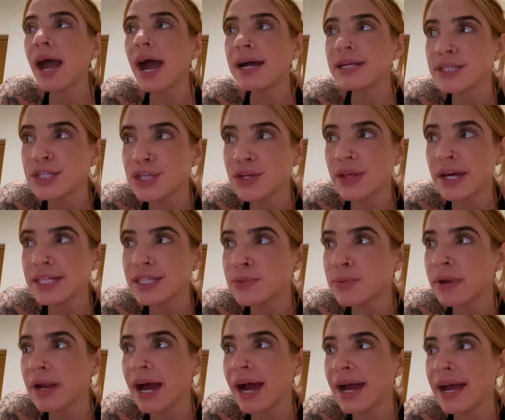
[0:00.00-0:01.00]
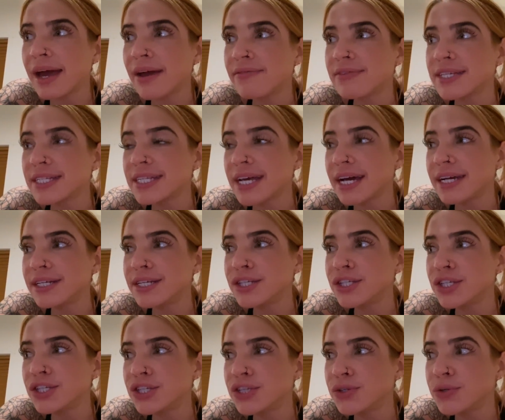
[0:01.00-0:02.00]
And so that's what I have decided
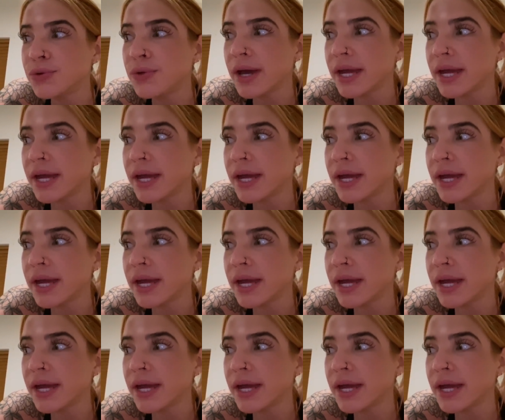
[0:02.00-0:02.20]
to do.